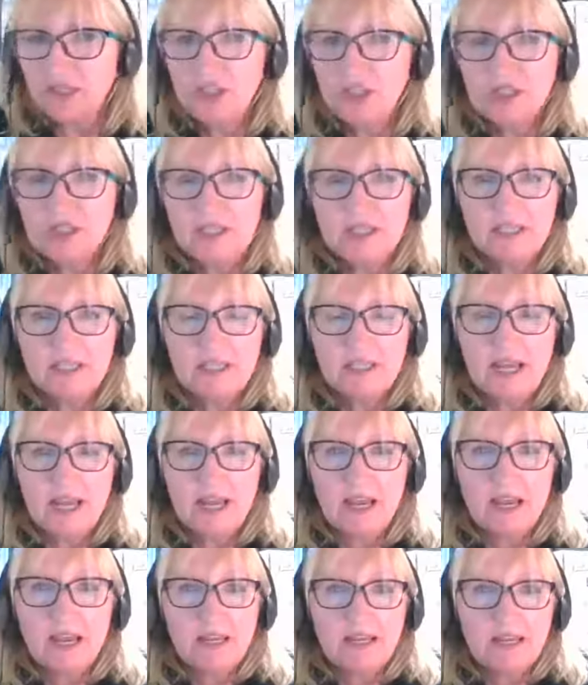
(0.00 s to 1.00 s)
Just
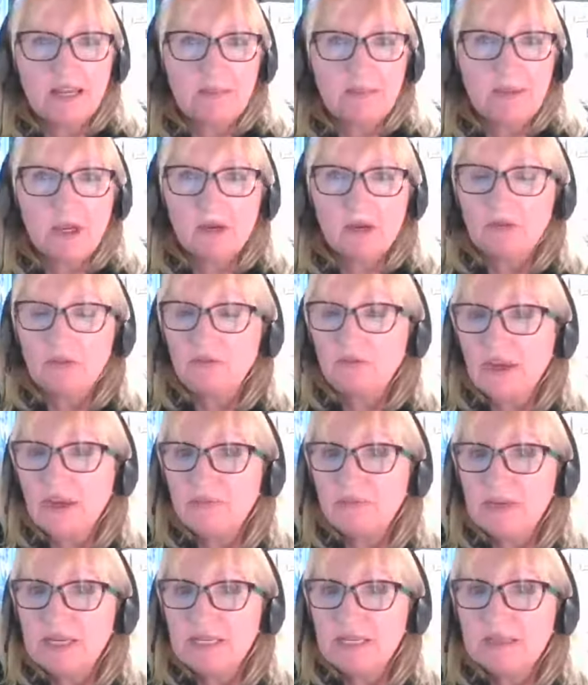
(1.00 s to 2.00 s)
uh, coming on
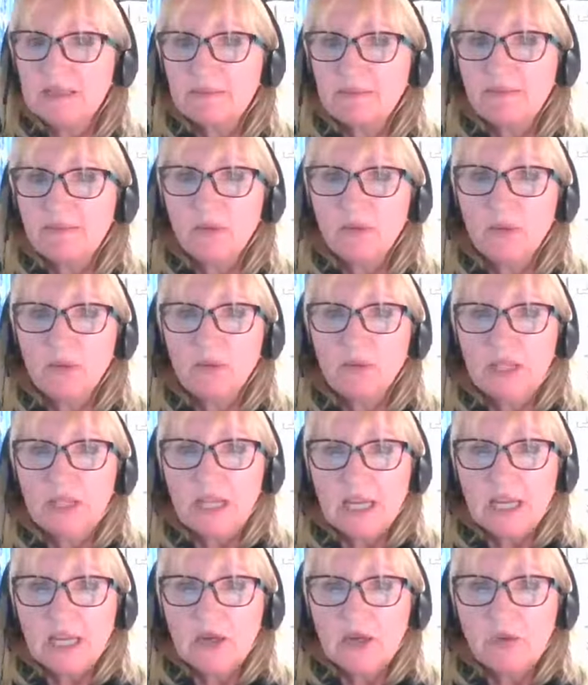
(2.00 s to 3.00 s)
five minutes before
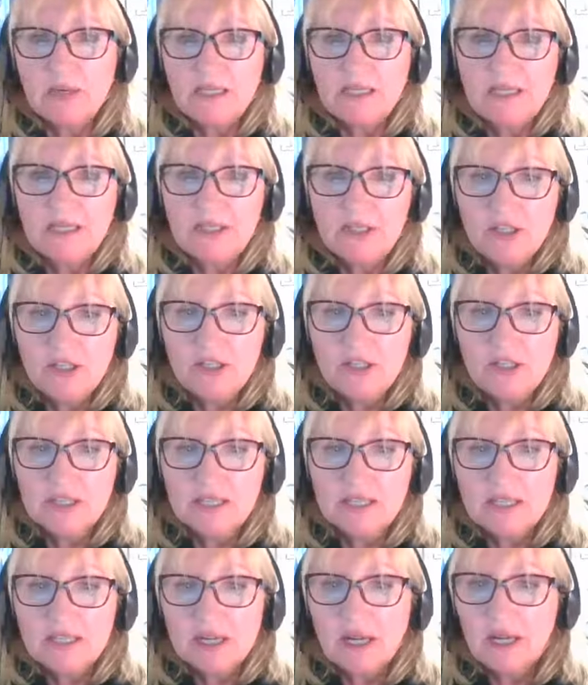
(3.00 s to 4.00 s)
the quiz is due to
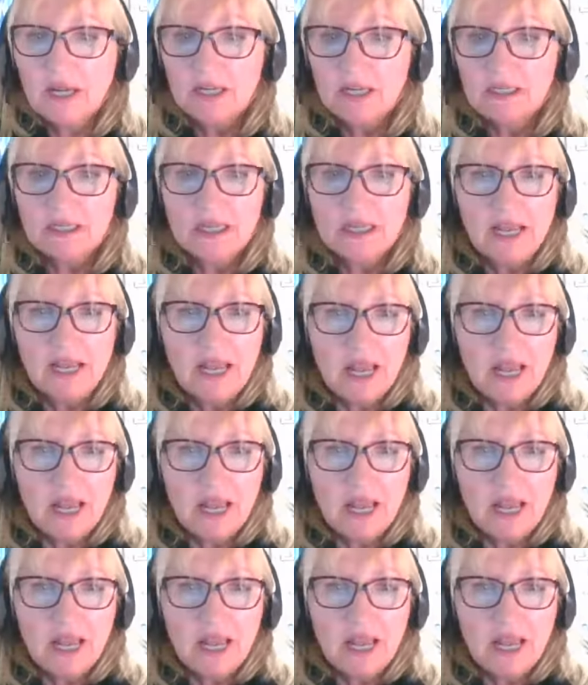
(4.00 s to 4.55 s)
start,